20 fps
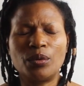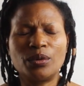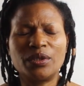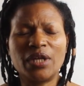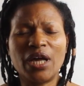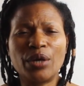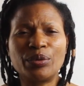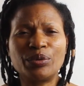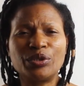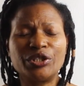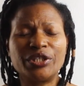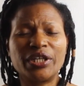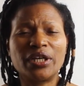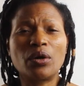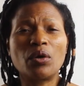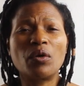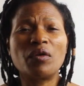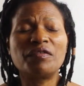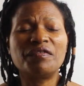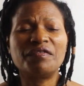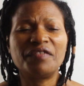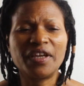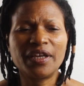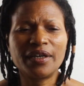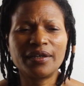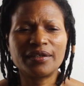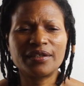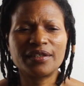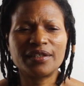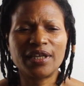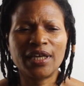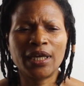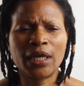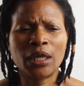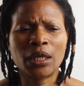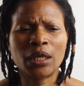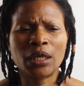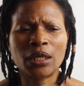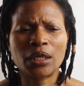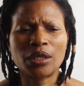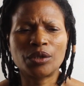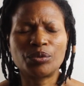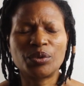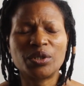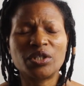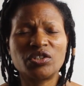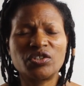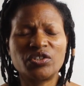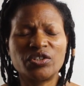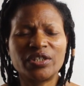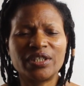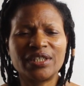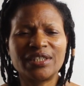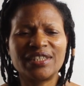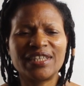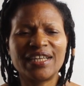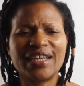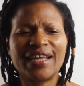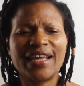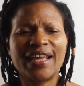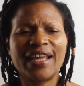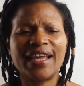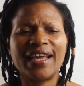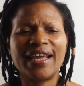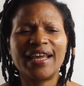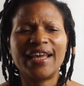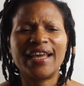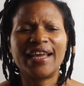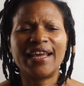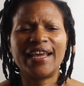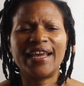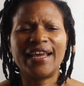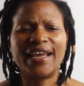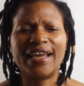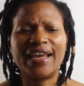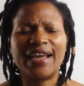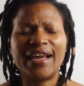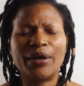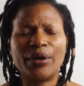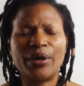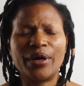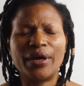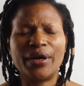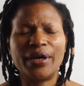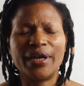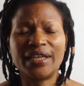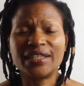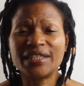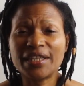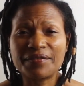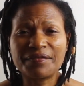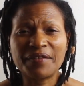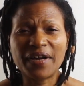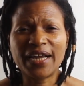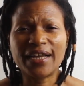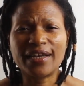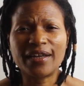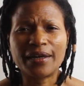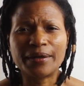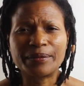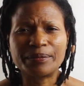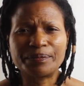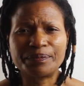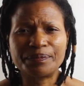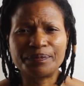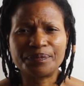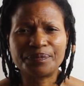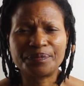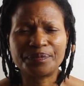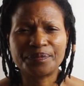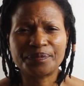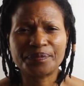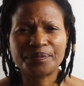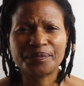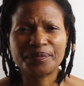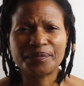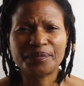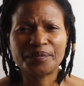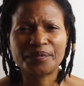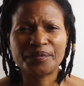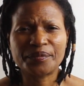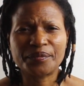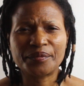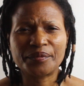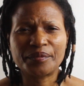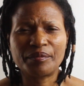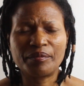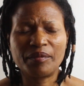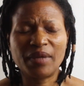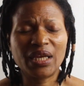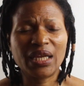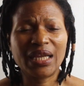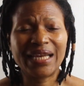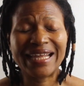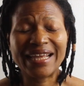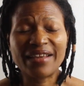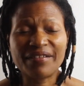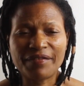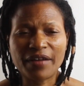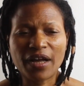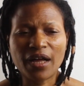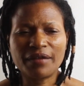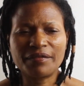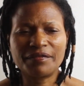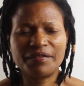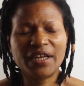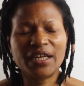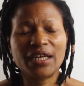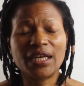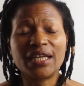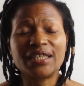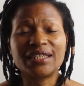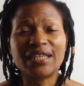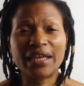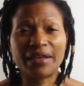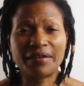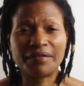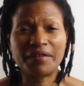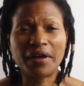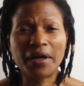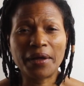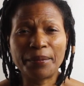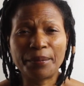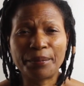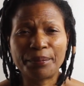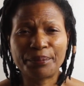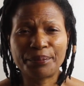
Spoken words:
That which they call faith in Christianity is Ifa Ela, meaning Ifa, faith is Ifa,